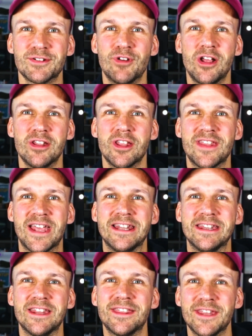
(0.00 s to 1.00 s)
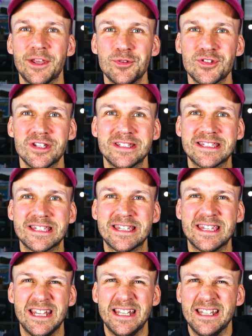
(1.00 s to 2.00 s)
rather than the thousands,
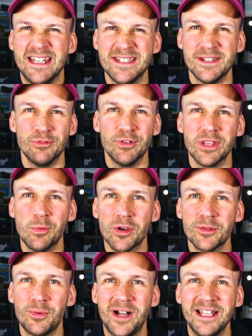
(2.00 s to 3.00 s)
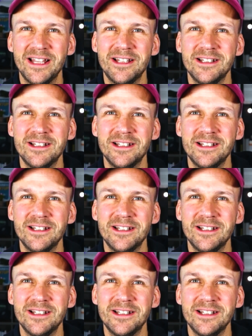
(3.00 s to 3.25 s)
then is it really worthwhile?